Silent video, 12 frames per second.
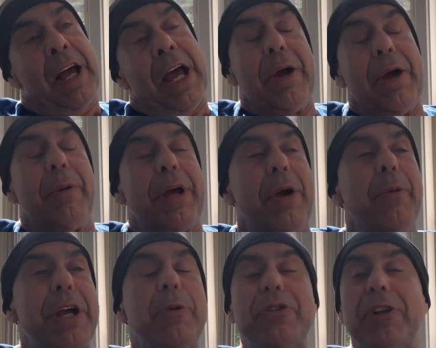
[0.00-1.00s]
it, it,
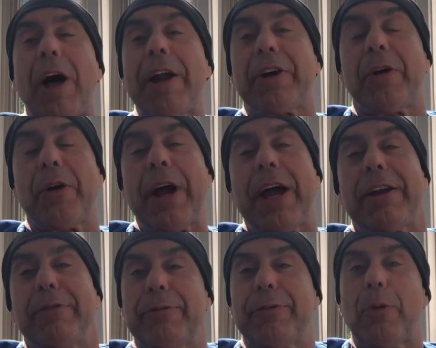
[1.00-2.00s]
it, was a lot of
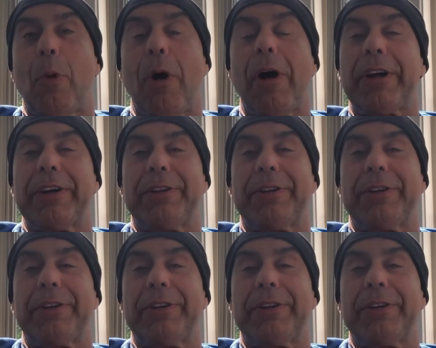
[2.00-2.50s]
creative work